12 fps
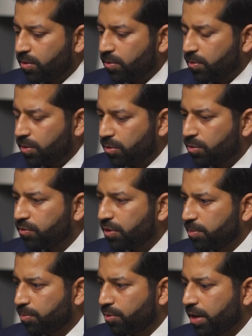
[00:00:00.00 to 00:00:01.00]
We're all very
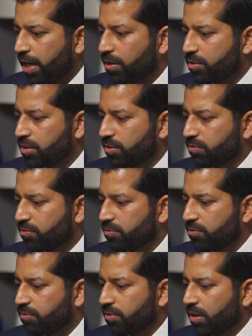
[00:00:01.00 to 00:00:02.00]
proud
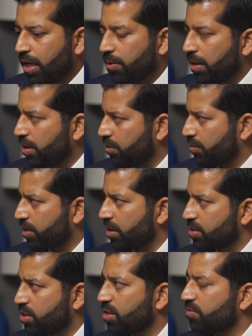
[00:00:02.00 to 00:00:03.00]
of our healthcare
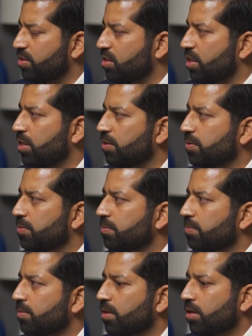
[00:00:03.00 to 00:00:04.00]
service here.
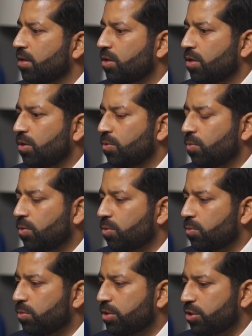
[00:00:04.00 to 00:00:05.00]

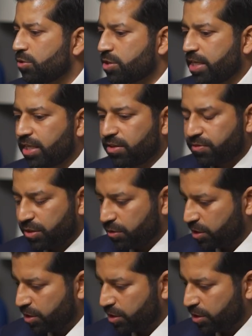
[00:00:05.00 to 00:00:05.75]
What would you say, given your